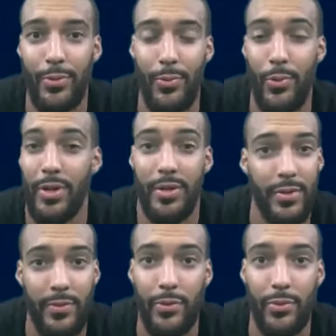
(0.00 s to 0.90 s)
one
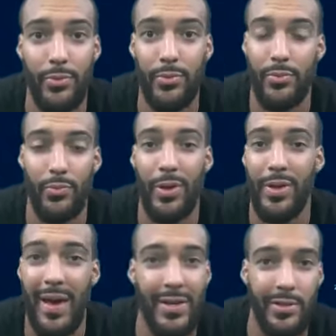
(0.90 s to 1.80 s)
interview, one
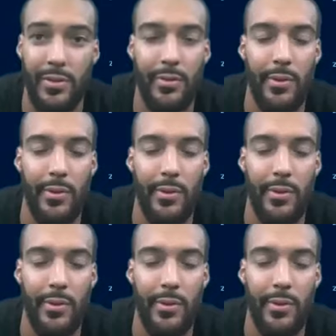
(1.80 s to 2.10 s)
action.